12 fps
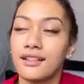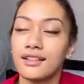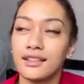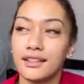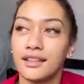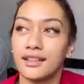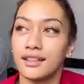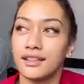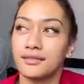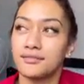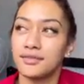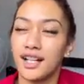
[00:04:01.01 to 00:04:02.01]

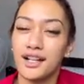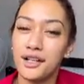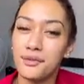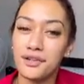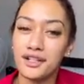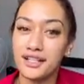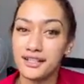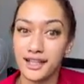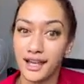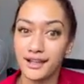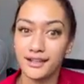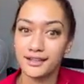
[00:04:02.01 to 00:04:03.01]
Yeah. I don't want to
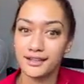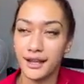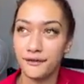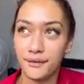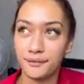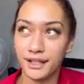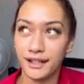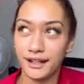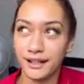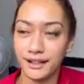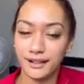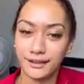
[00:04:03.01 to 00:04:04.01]
say stuff and be
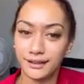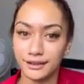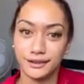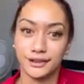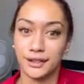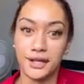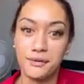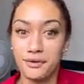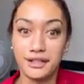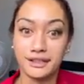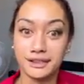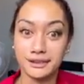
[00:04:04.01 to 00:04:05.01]
like, you know,
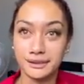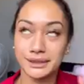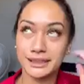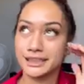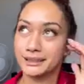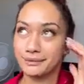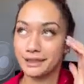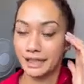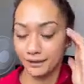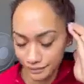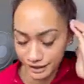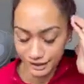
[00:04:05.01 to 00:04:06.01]
what is she talking
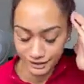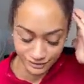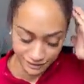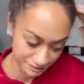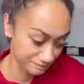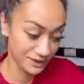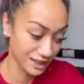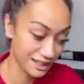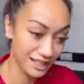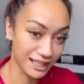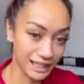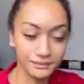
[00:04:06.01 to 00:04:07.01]
about? But,
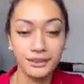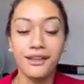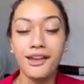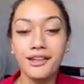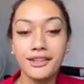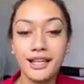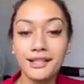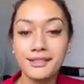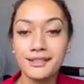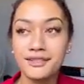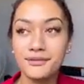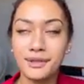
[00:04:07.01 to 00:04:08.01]
yeah.
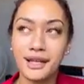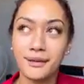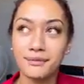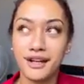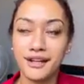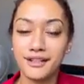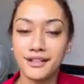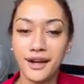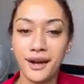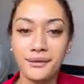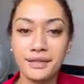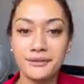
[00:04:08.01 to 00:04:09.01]
That's where I'm kind of
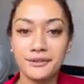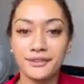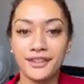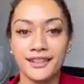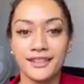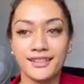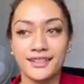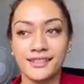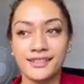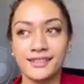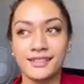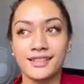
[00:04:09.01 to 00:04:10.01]
going with this
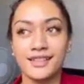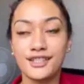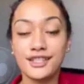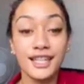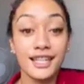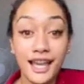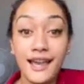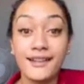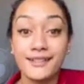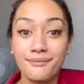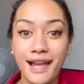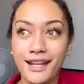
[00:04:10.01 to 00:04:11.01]
is she
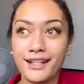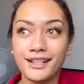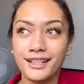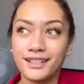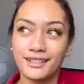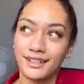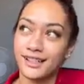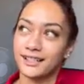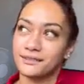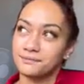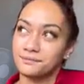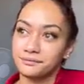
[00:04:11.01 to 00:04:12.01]
has made it,
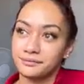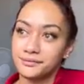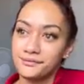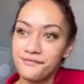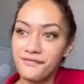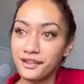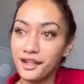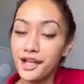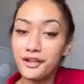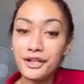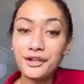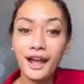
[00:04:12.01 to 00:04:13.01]
like... And
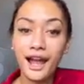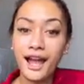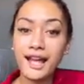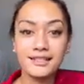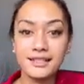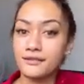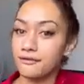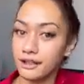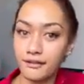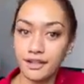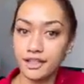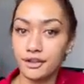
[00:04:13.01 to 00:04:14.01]
her art is
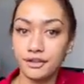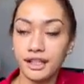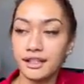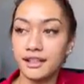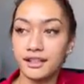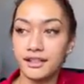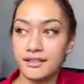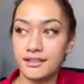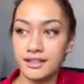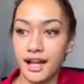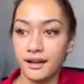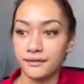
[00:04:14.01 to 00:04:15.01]
very unique in
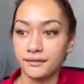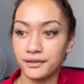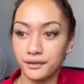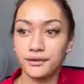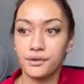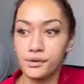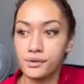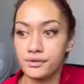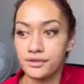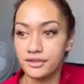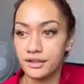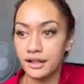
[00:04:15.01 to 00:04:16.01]
itself, of
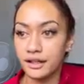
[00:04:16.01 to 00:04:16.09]
course.